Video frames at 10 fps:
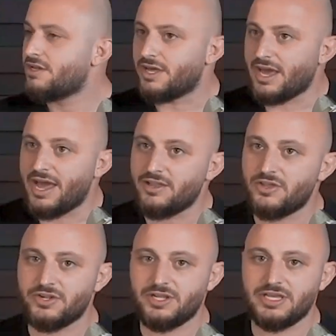Like I
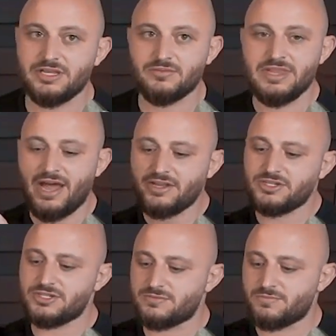literally not
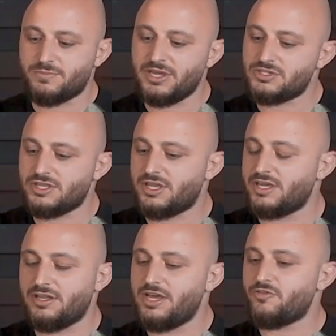just pitched
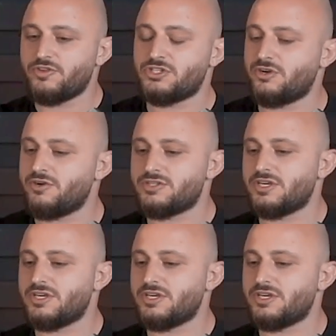like life insurance,